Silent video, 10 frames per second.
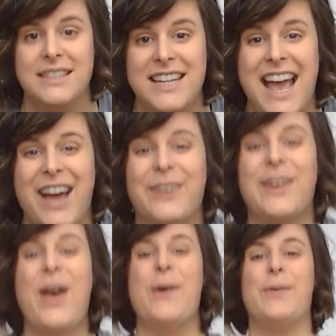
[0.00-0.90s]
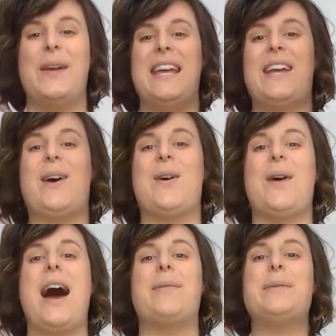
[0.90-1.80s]
down. We go
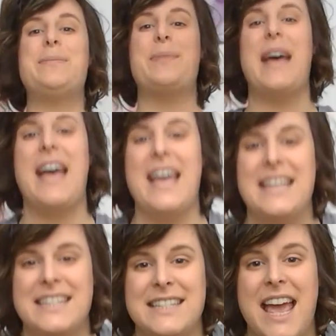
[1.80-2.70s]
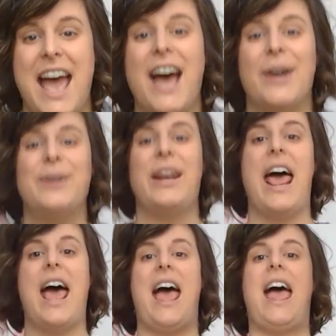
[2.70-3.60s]
up and down
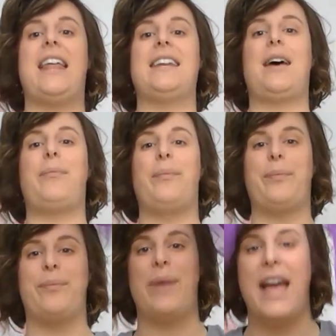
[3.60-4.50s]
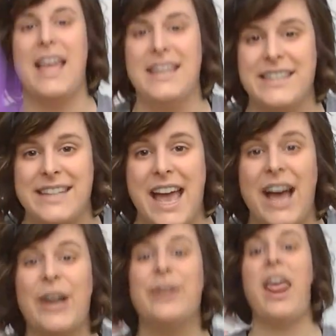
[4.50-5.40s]
and up and
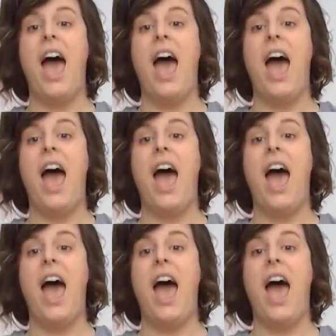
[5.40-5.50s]
down.